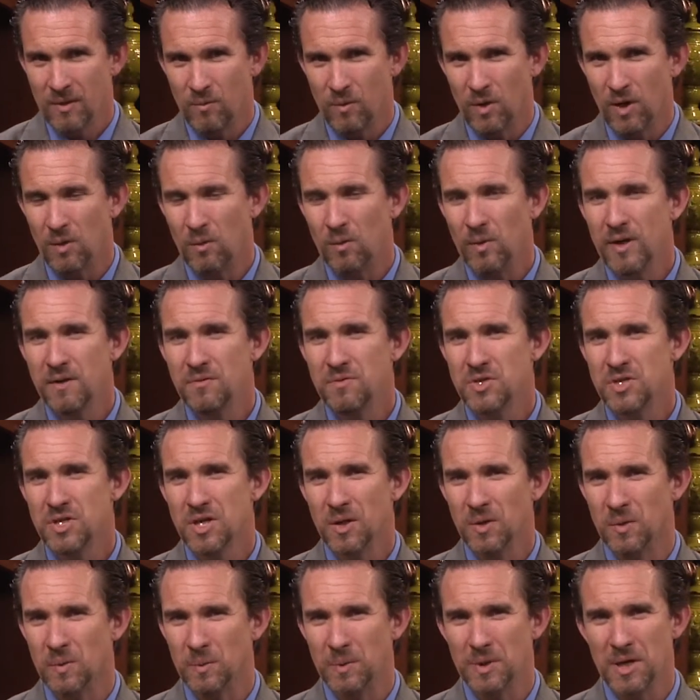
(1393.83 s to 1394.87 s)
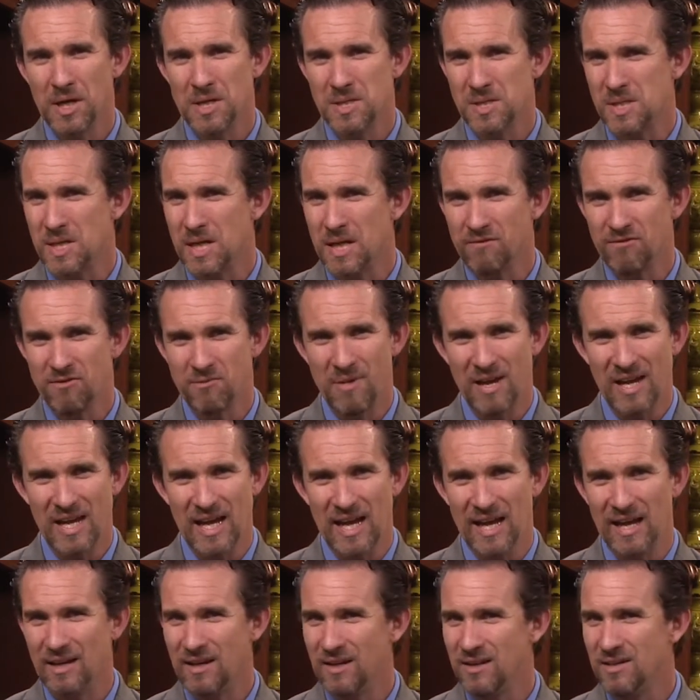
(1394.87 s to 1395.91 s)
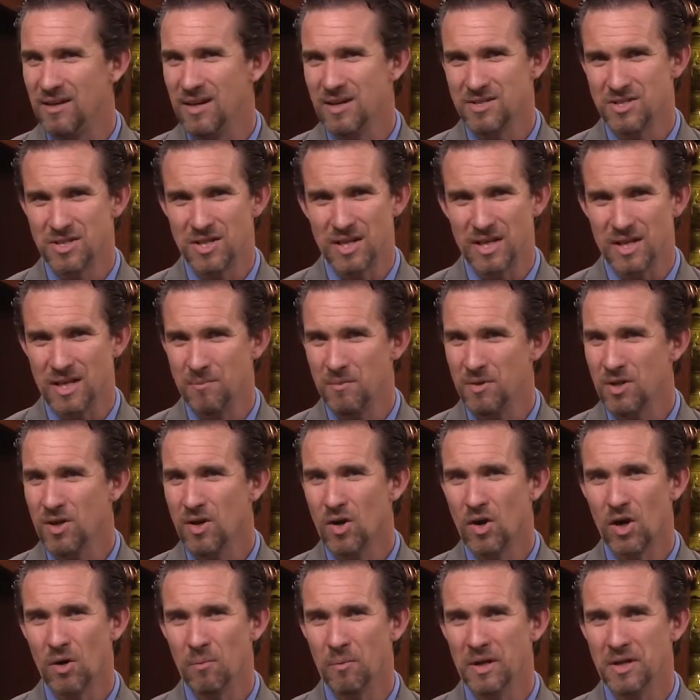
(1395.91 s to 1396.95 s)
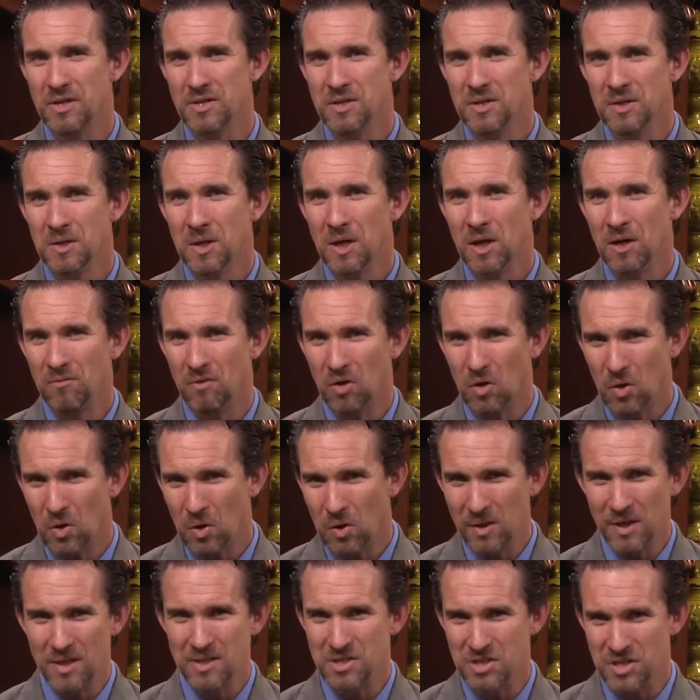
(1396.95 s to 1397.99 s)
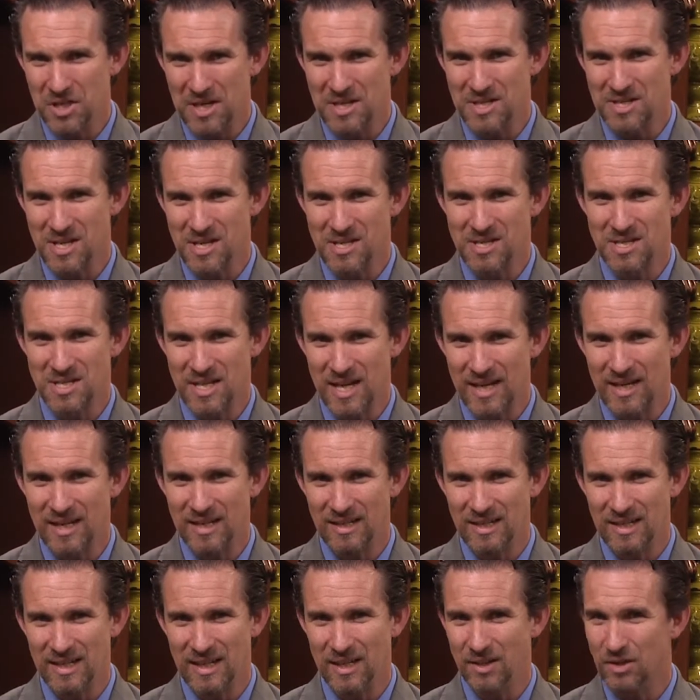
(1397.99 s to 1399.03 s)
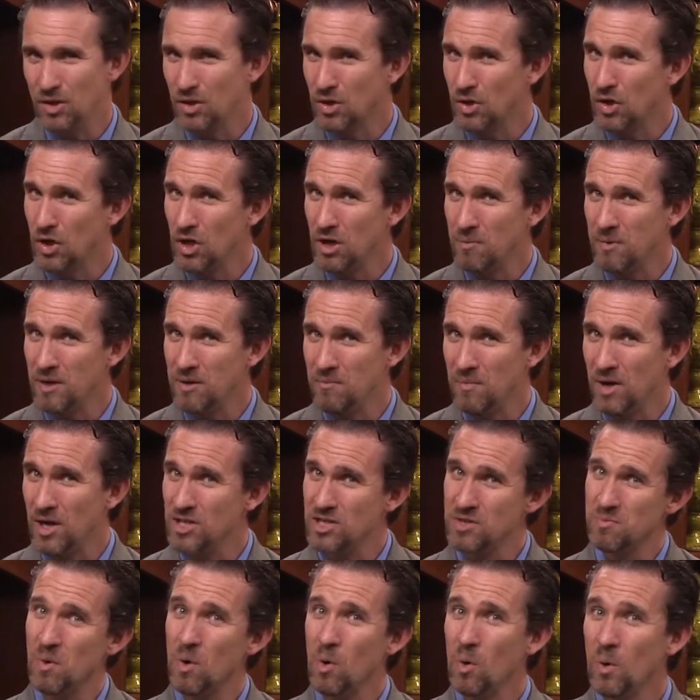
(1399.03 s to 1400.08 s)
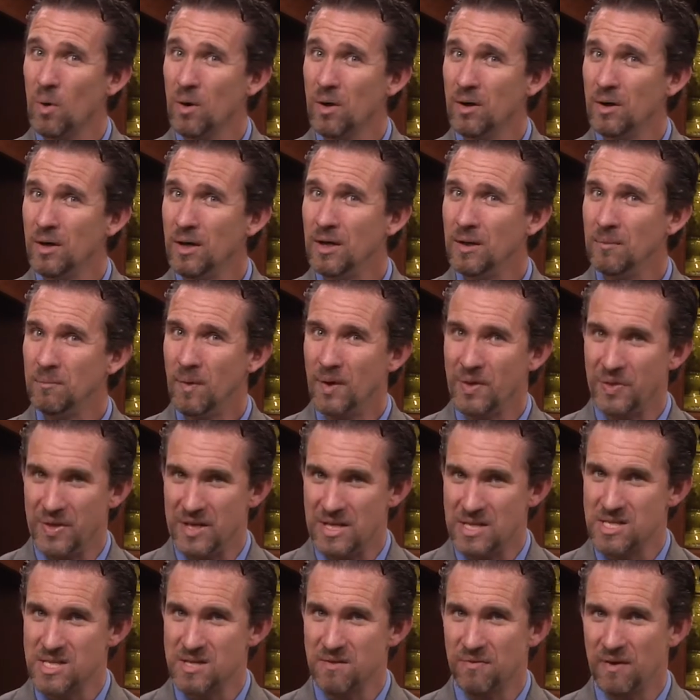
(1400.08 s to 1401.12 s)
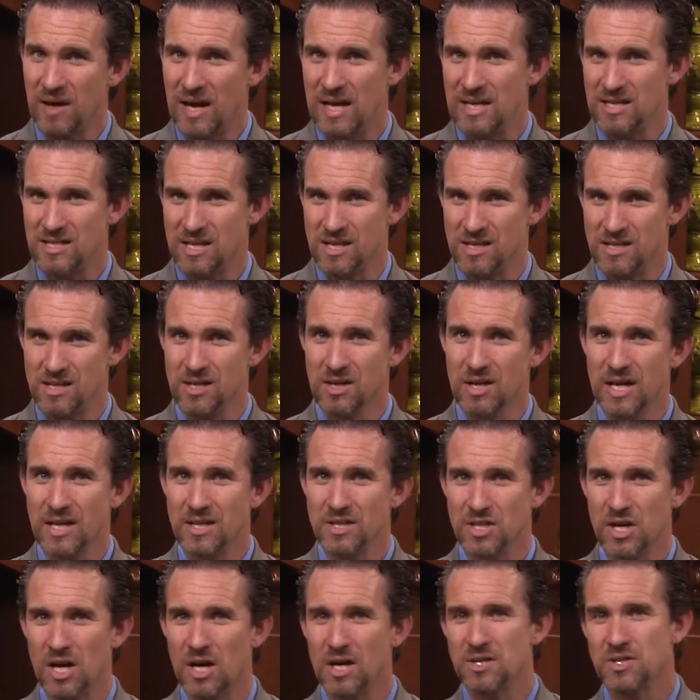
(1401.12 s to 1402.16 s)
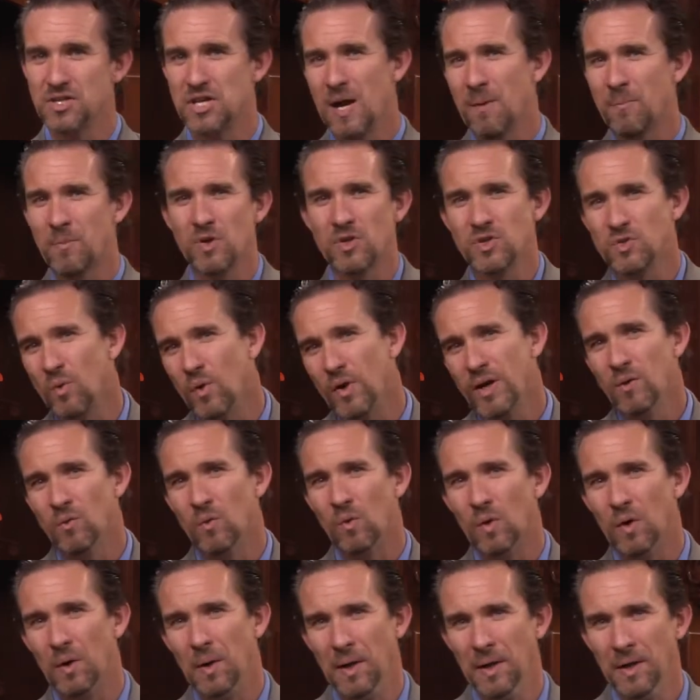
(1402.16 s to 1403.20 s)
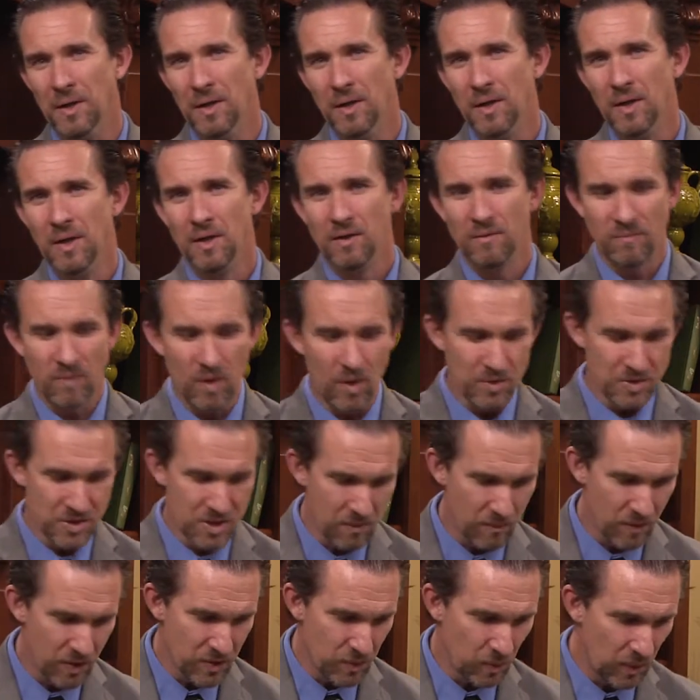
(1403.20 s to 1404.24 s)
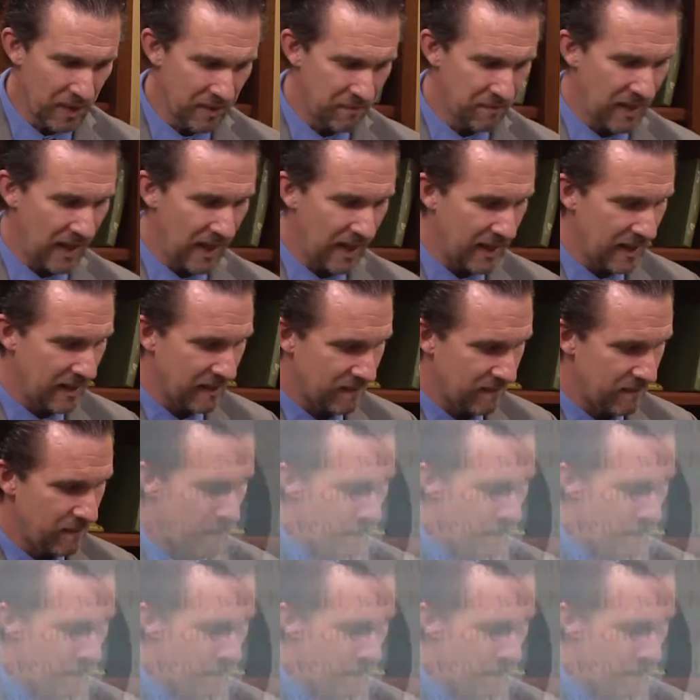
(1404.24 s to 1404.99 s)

What we've shown doesn't even begin to touch the hem of the garment of all that Jesus said and did. There could have been much more, but this suffices. Look in John chapter 21, verse number 25.